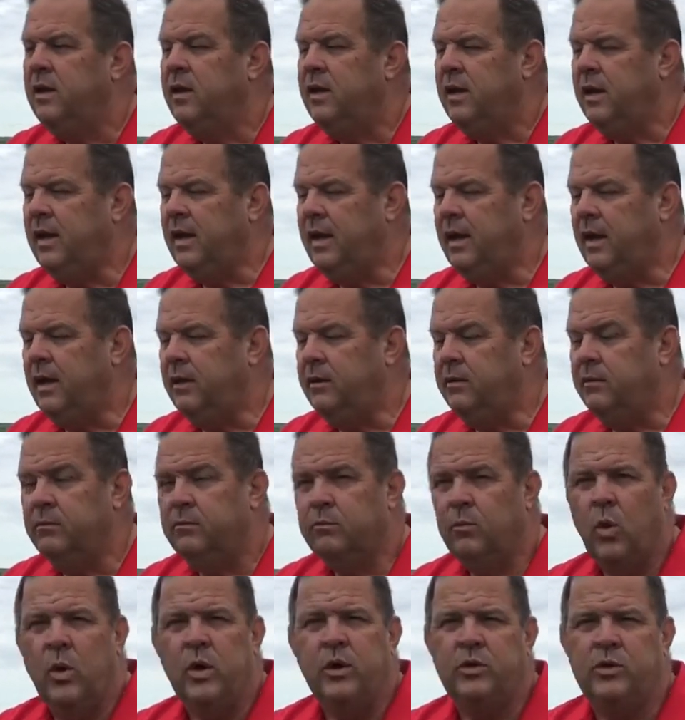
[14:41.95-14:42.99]
And
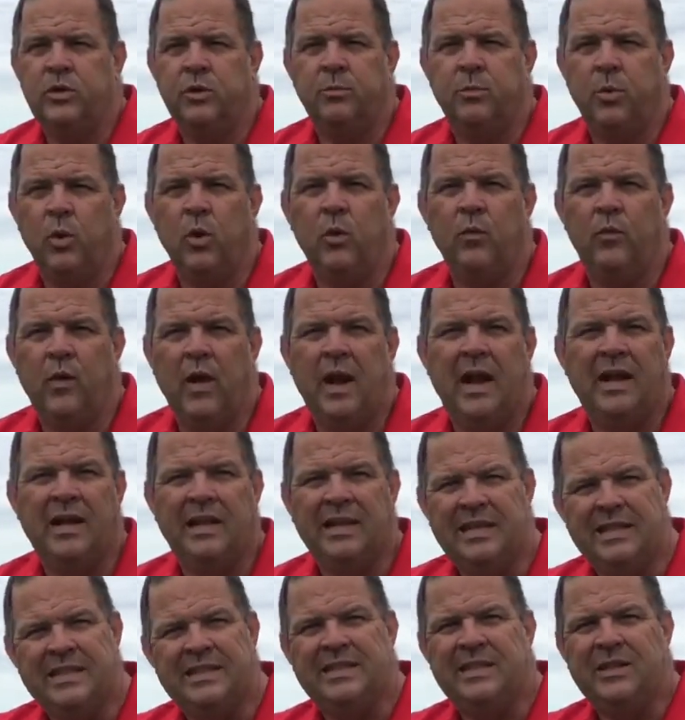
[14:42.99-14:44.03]
moisture profile, at
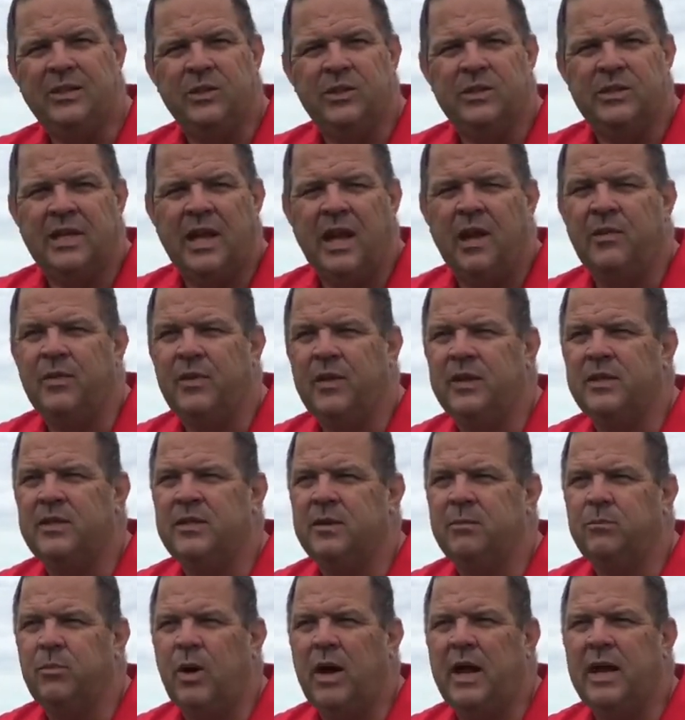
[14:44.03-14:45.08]
least here in southeast
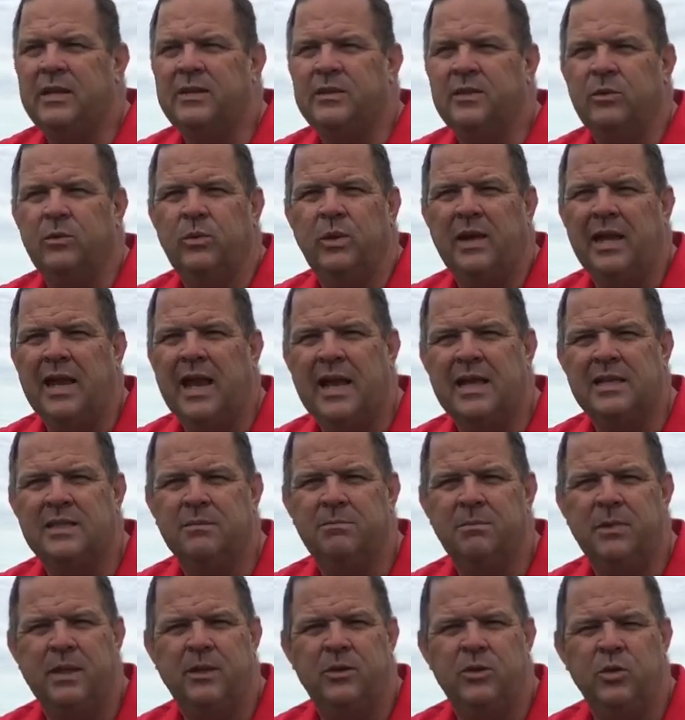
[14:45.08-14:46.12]
Nebraska, really
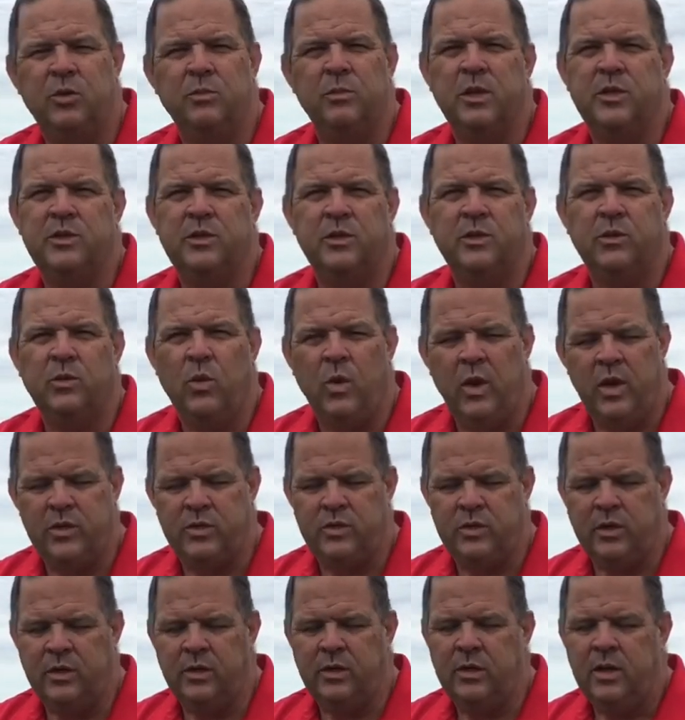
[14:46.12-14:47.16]
hasn't been too much in
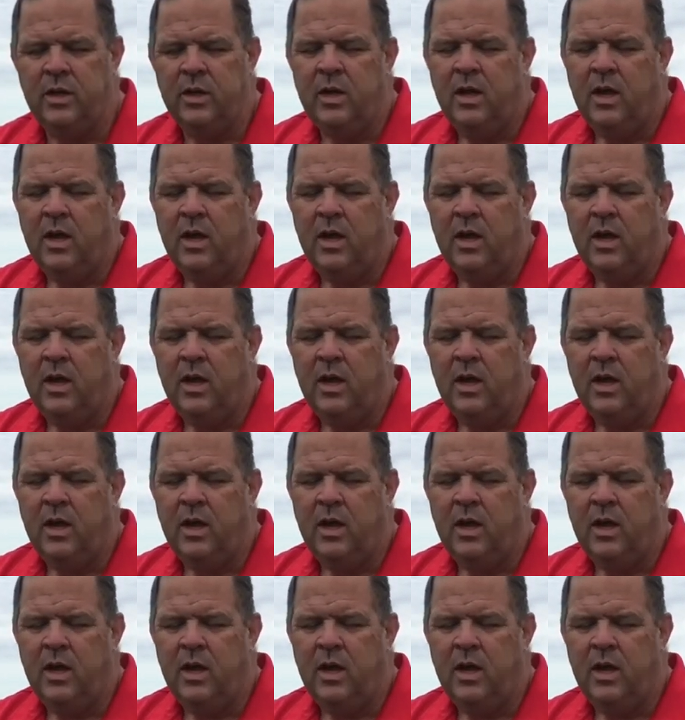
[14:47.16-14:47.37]
question